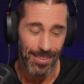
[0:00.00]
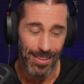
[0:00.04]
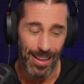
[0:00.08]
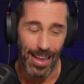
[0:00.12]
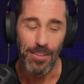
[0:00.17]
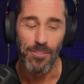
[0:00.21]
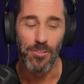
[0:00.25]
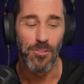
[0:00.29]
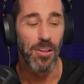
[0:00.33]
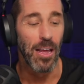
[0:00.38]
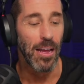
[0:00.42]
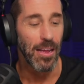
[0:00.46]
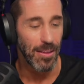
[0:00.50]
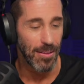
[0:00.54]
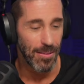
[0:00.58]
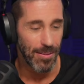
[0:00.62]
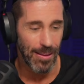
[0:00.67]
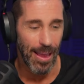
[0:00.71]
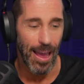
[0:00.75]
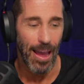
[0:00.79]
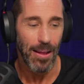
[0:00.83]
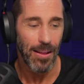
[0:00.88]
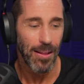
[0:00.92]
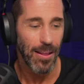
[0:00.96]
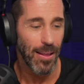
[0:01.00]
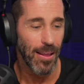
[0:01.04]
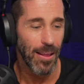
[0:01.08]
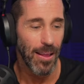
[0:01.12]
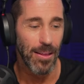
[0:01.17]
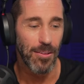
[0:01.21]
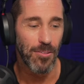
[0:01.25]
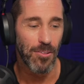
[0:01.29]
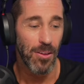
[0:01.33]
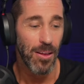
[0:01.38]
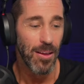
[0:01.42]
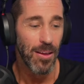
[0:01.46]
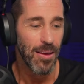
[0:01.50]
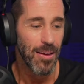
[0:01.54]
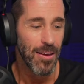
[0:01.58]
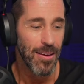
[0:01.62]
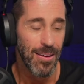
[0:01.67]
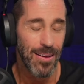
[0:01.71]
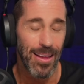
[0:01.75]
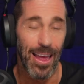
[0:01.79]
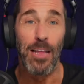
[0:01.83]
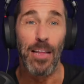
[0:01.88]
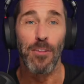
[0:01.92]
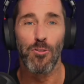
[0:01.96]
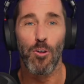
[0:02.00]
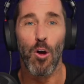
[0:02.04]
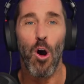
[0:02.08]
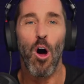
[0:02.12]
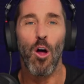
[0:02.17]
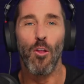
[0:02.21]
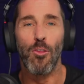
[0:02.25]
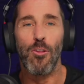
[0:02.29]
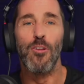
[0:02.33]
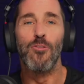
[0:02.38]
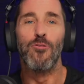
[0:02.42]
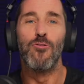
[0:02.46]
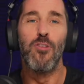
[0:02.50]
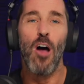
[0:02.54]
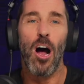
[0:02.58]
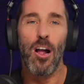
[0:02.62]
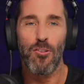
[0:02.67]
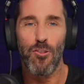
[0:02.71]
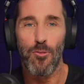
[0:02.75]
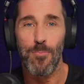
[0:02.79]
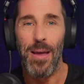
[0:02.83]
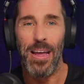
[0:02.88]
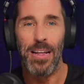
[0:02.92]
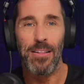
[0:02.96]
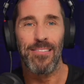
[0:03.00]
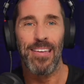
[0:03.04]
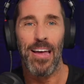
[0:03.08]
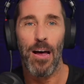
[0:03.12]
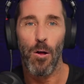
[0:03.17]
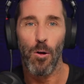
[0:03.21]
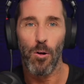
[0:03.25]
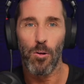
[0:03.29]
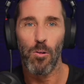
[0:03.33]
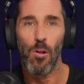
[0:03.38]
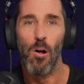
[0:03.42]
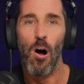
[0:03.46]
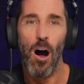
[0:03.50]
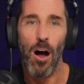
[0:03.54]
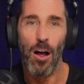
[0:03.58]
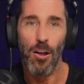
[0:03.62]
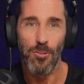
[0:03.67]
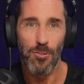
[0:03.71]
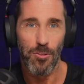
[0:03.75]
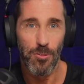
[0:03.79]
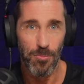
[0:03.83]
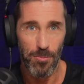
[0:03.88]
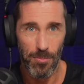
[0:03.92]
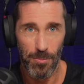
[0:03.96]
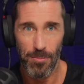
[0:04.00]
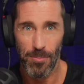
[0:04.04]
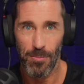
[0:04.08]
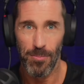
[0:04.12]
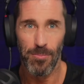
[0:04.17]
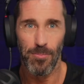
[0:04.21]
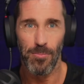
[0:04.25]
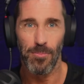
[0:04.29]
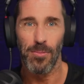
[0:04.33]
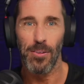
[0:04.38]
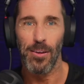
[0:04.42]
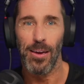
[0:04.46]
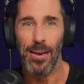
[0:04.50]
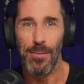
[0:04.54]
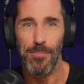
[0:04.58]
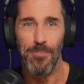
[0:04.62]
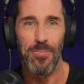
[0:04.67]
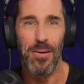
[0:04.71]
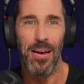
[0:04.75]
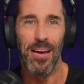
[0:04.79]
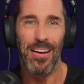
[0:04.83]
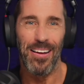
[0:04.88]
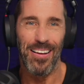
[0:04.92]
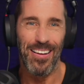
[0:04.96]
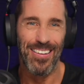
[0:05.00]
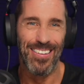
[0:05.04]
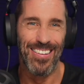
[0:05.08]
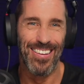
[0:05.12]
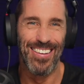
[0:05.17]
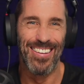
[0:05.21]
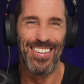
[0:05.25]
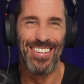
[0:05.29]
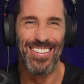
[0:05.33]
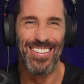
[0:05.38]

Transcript: It's called the Dutch Mantel clause. You gotta pay.